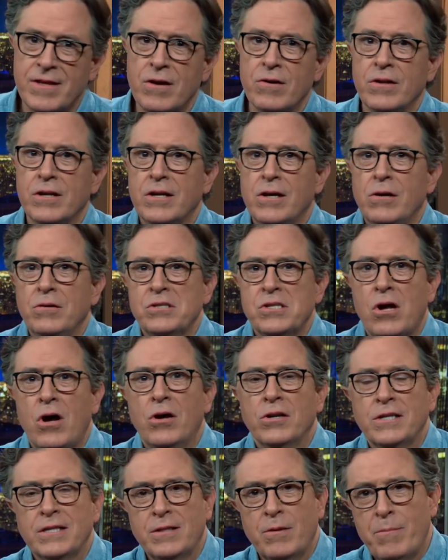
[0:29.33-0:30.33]
the only ghost
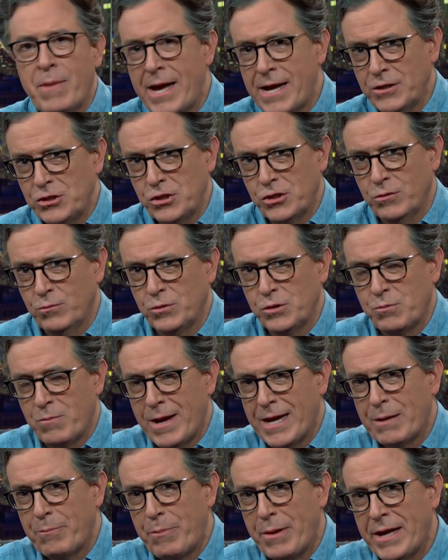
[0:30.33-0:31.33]
haunting the mansion was
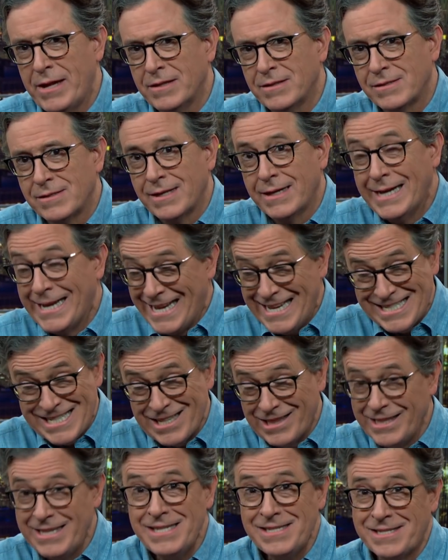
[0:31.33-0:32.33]
Mike Pence. He's
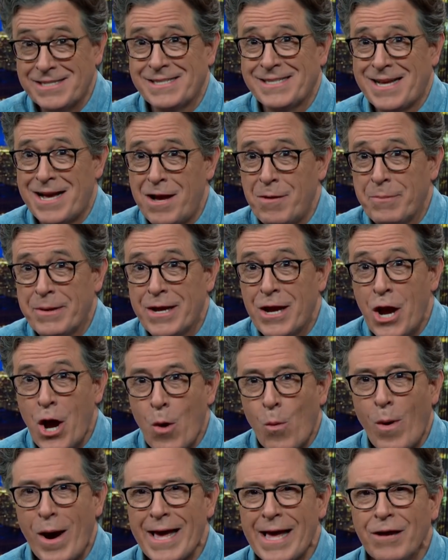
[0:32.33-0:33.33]
at least a zombie.
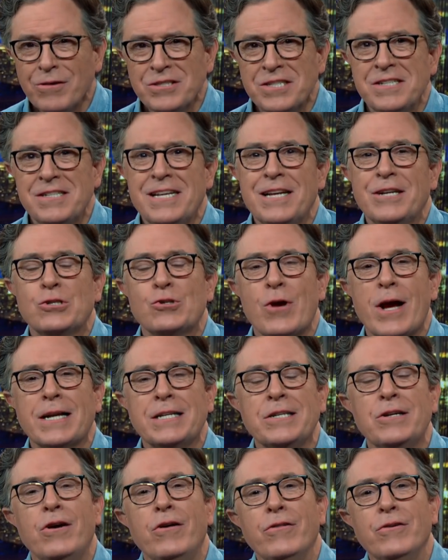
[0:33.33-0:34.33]
Why else is he
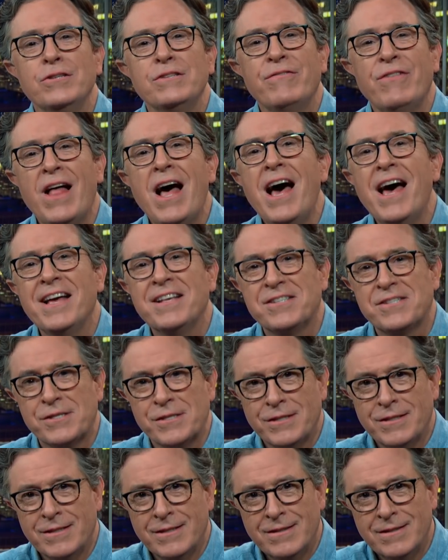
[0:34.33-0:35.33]
attracting all those flies?
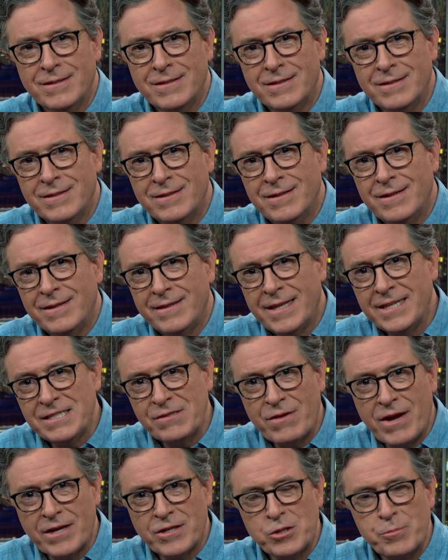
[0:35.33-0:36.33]
Things
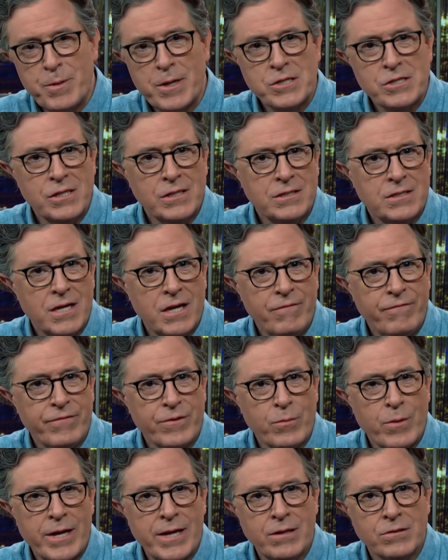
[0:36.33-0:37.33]
have gotten especially tough for
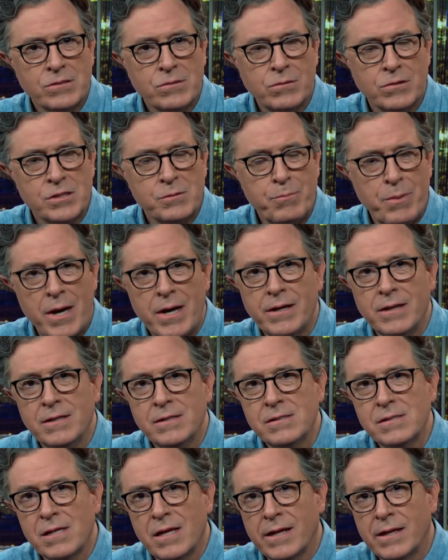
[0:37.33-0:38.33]
the White House
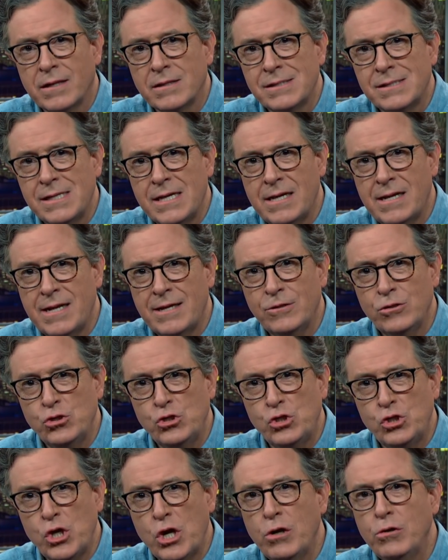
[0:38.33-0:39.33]
correspondents like C N N's
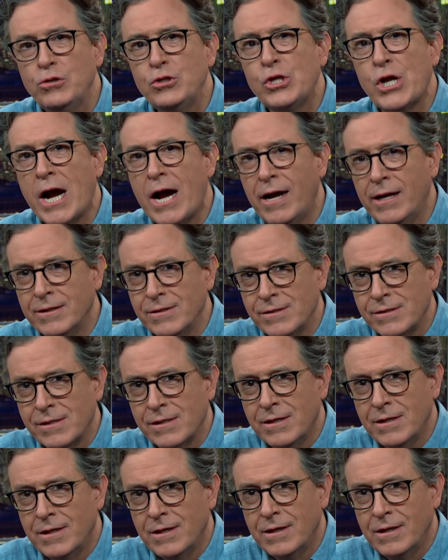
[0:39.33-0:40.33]
Joe Johns,
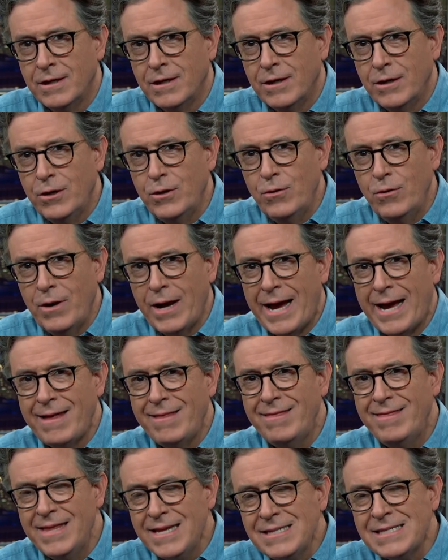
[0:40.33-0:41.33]
who
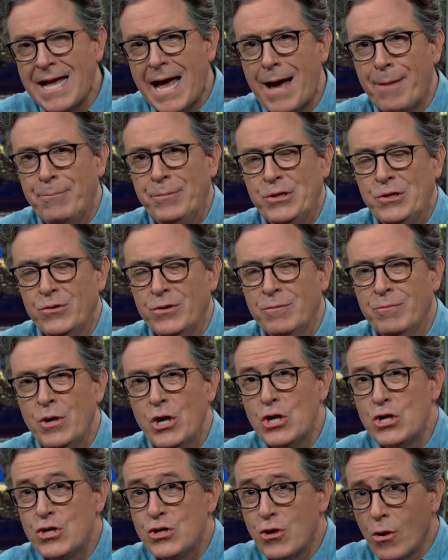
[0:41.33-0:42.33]
had this happen to him
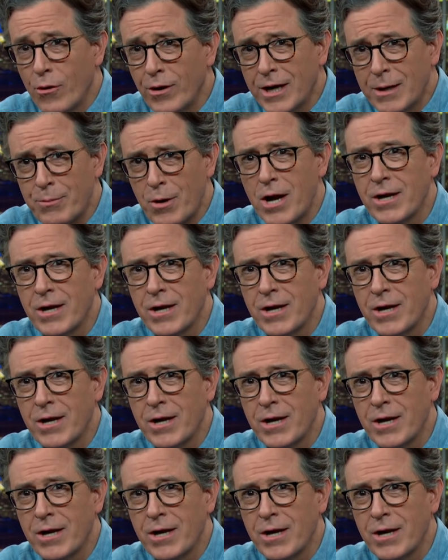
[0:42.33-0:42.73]
during a